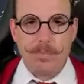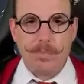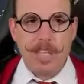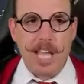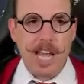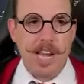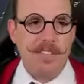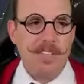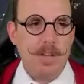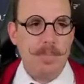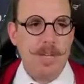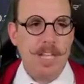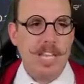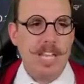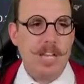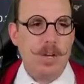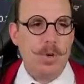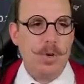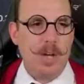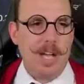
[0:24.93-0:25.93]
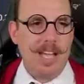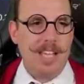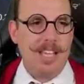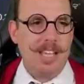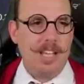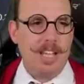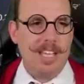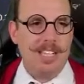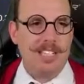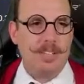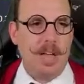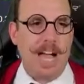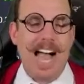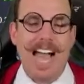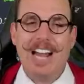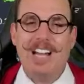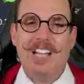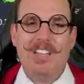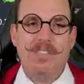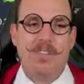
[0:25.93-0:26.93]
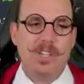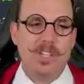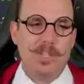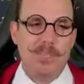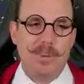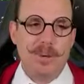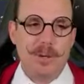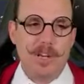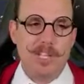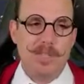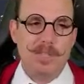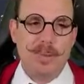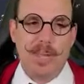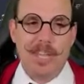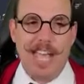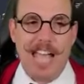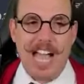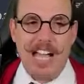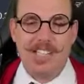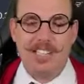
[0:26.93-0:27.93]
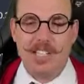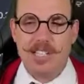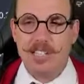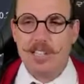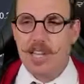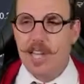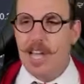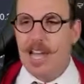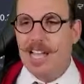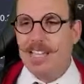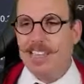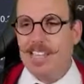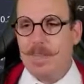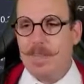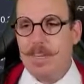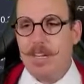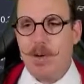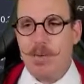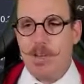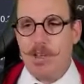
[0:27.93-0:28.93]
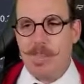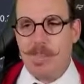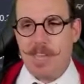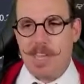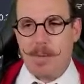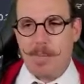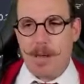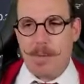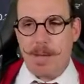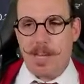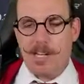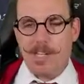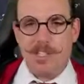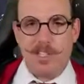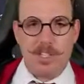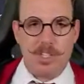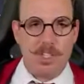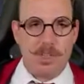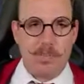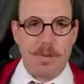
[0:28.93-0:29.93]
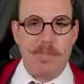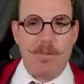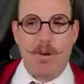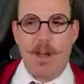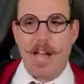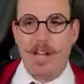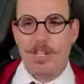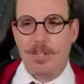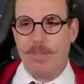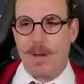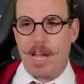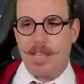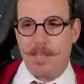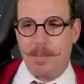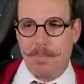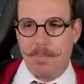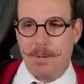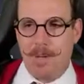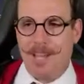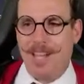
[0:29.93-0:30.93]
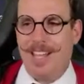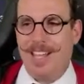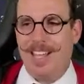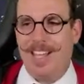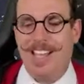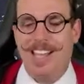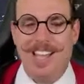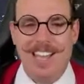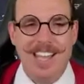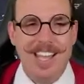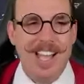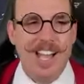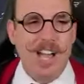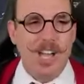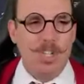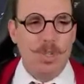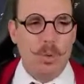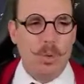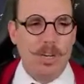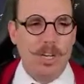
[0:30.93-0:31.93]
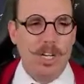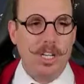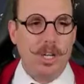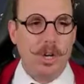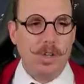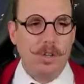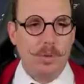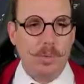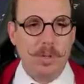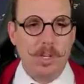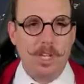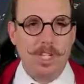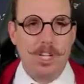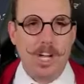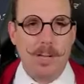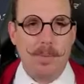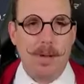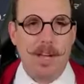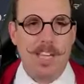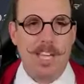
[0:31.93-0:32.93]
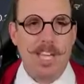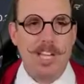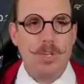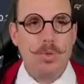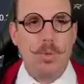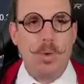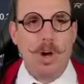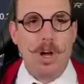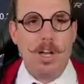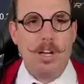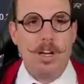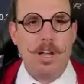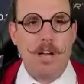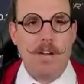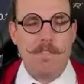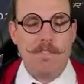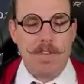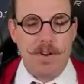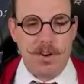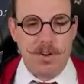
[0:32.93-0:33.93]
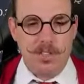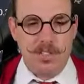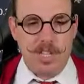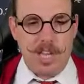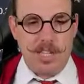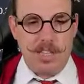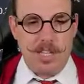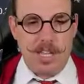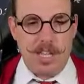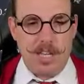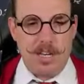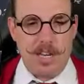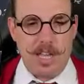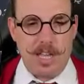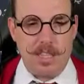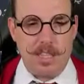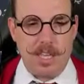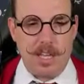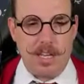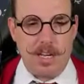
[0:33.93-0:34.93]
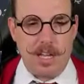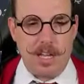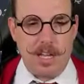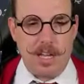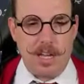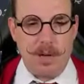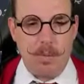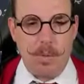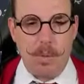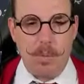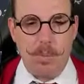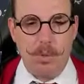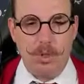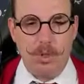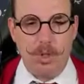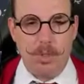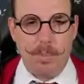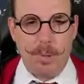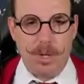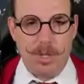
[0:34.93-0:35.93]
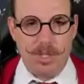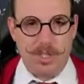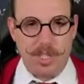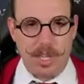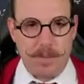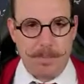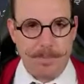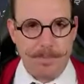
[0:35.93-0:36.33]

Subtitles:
And if anybody who has a higher level experience playing Axies, let me know what you think about my decisions before I actually buy them. So we're going to go through and we're going to talk about each one first, and then we'll do the purchasing.